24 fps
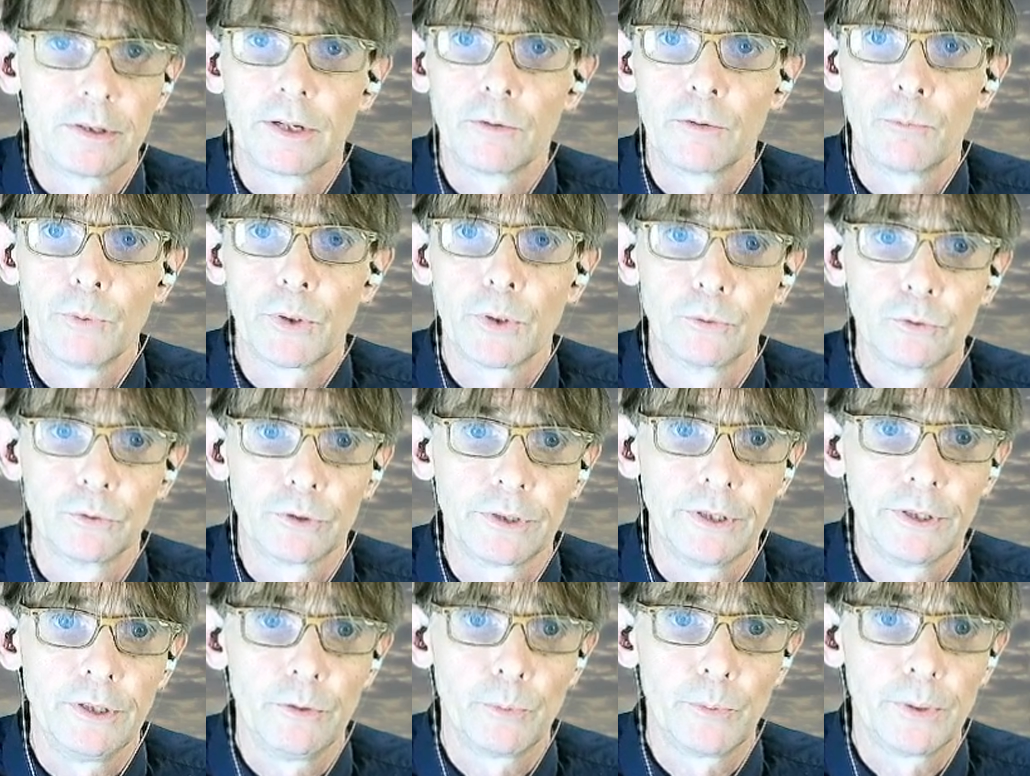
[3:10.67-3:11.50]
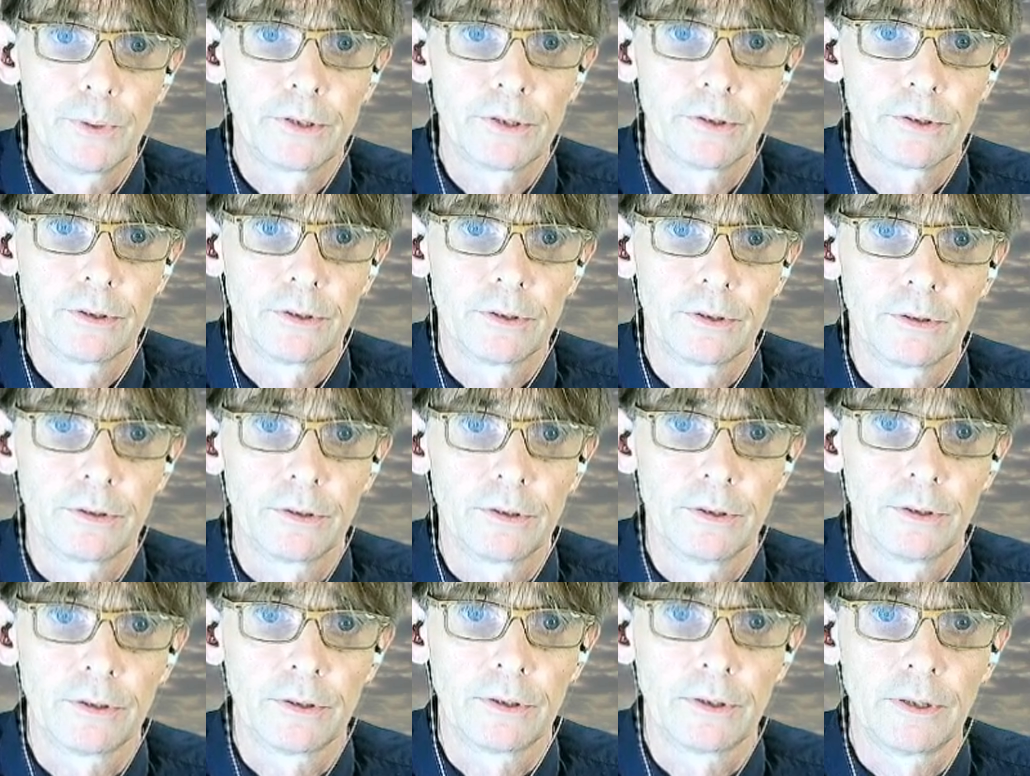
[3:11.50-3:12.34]
Then we continue with
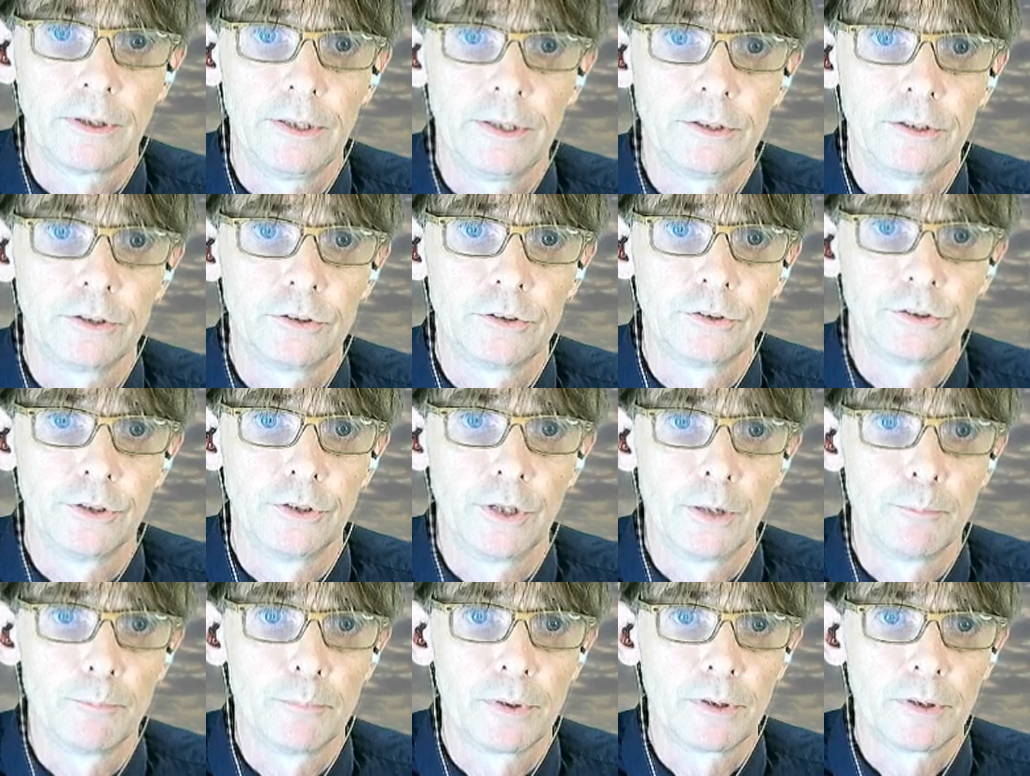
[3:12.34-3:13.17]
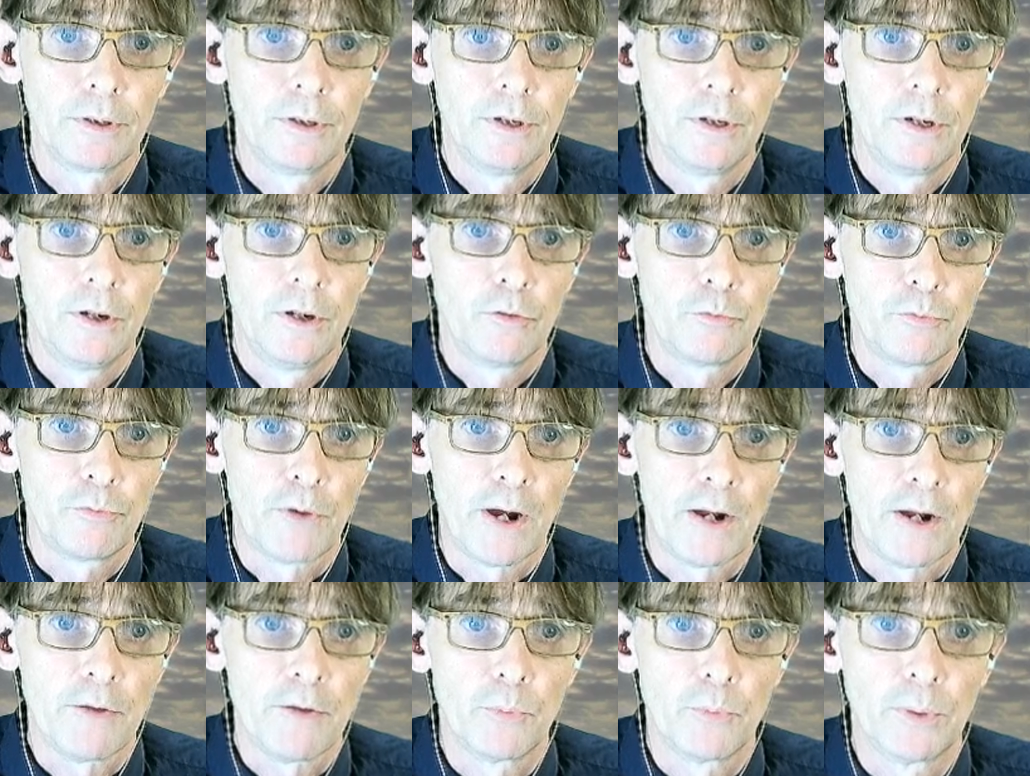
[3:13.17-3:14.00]
the integer number.
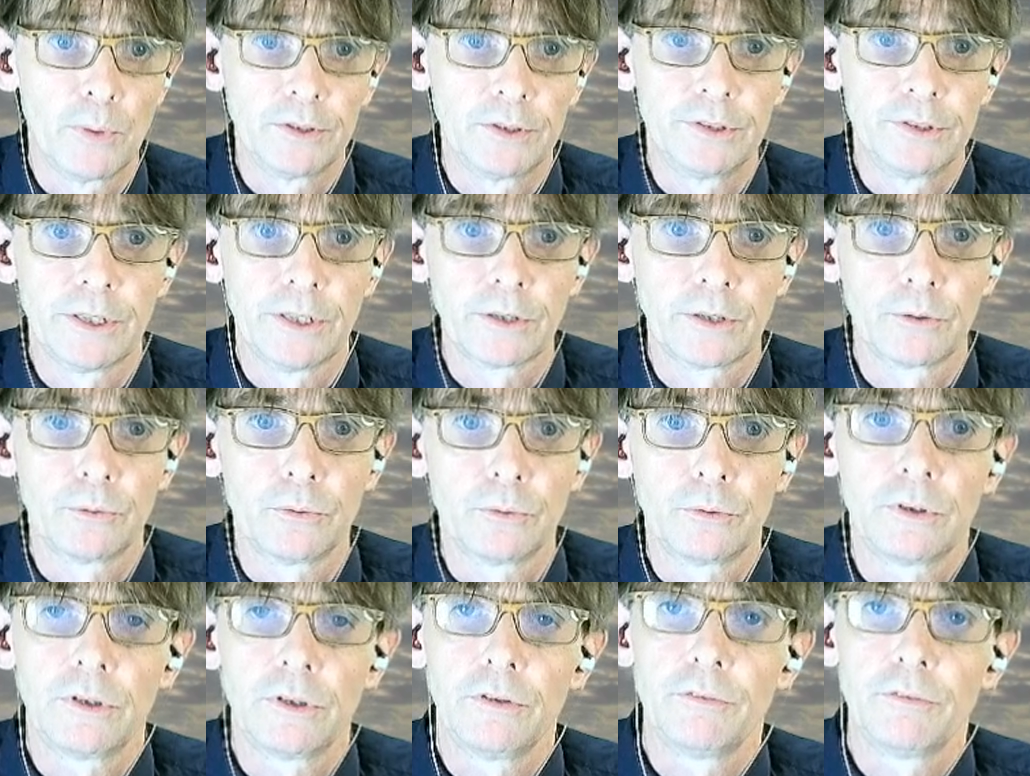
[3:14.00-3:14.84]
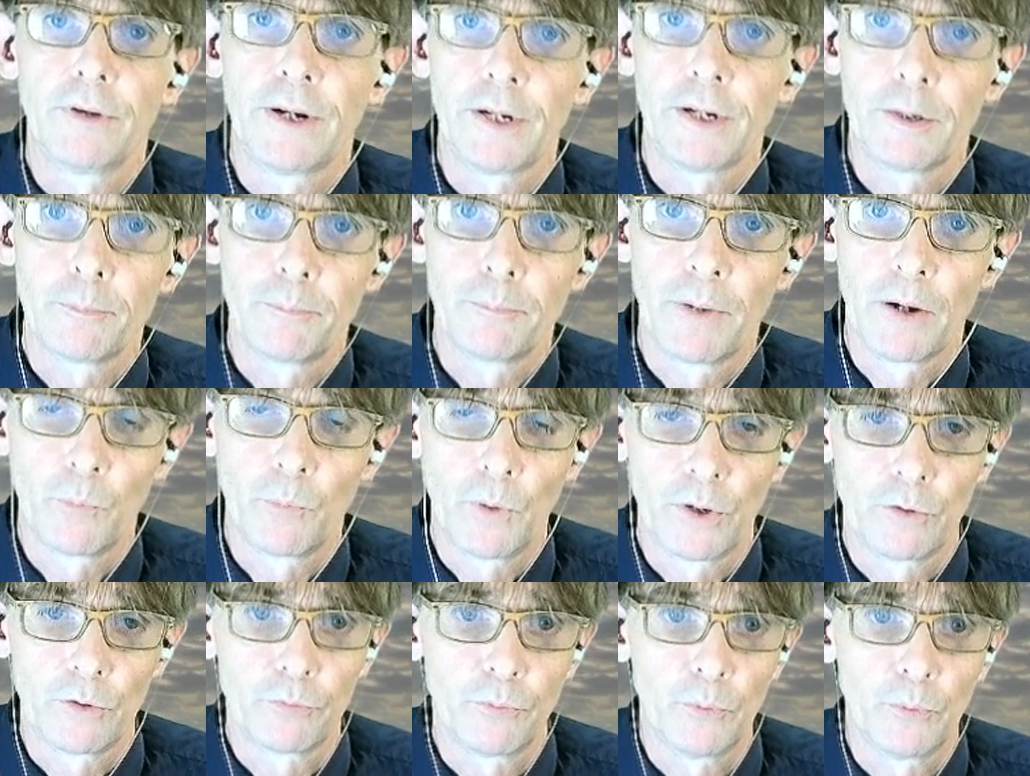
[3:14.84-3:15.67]
510 divided by
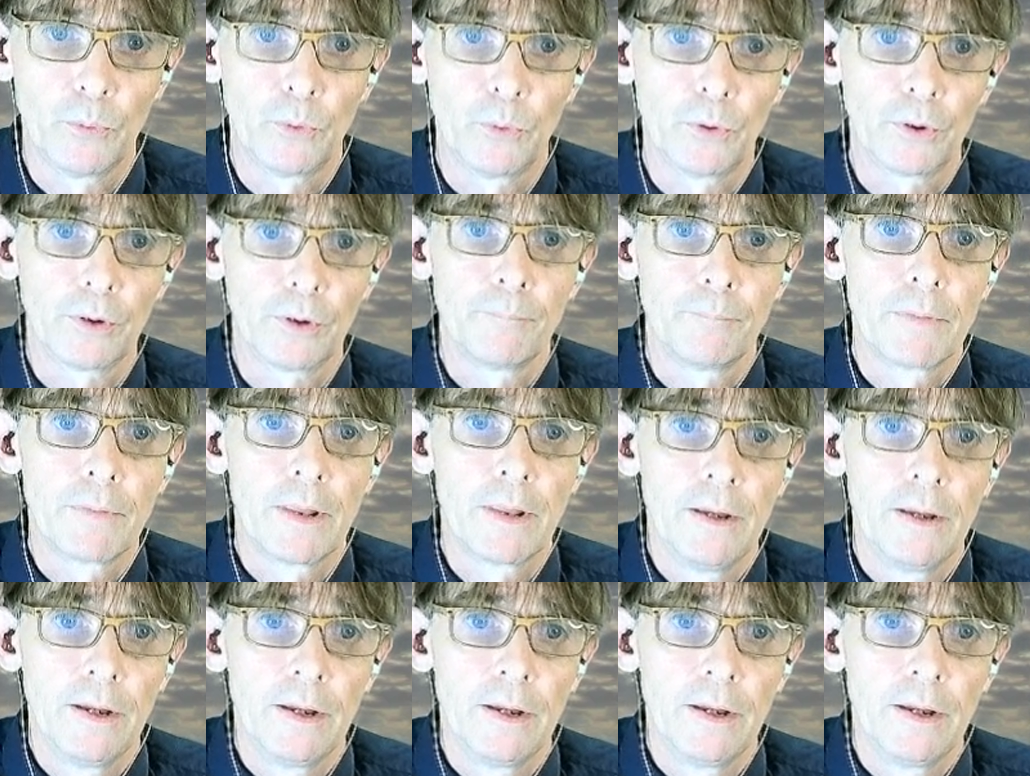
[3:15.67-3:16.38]
14